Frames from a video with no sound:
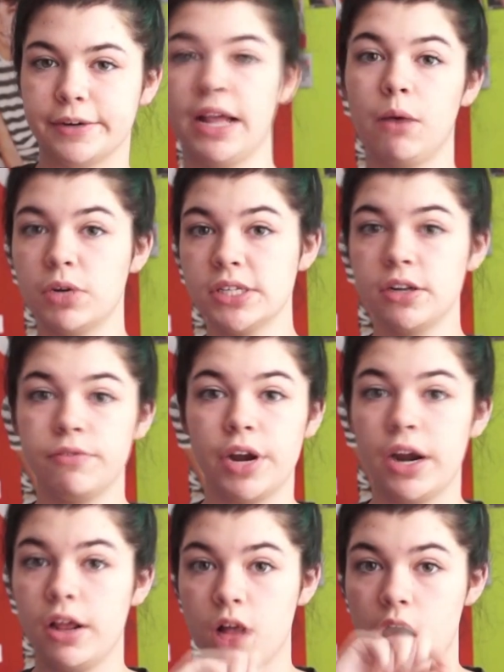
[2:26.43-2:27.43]
And that wasn't a
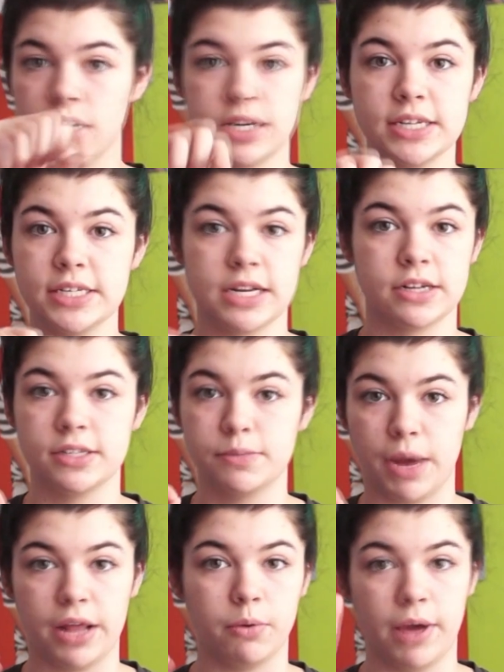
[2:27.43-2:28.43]
very long distance,
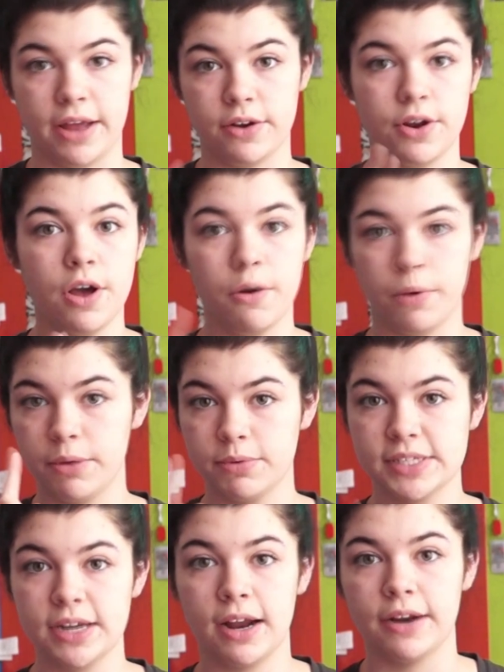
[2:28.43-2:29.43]
by the way. No, it
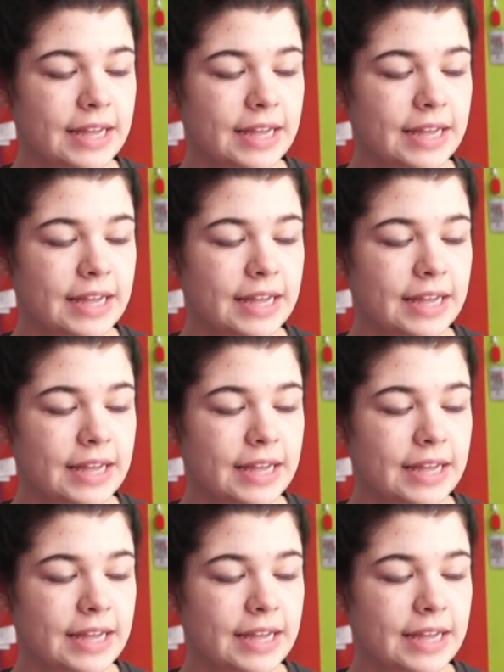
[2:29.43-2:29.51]
was not.